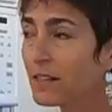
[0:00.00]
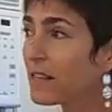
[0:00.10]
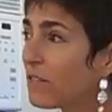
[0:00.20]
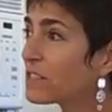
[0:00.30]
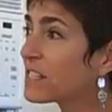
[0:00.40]

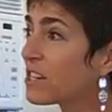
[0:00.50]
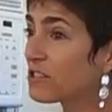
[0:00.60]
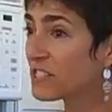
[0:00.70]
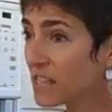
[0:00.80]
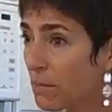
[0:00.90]
levels in our
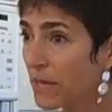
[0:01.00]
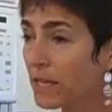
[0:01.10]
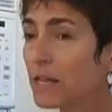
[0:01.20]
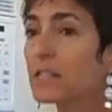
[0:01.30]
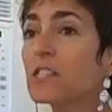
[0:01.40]
stomach
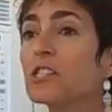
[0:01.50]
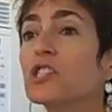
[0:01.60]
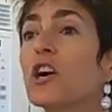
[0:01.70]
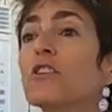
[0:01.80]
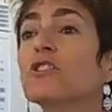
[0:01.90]
to
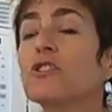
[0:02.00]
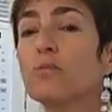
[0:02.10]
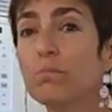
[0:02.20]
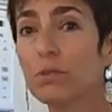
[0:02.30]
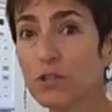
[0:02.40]
start to
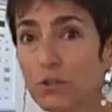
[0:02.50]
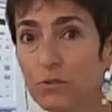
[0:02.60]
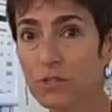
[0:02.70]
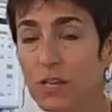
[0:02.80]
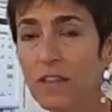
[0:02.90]

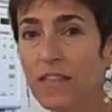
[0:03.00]
produce.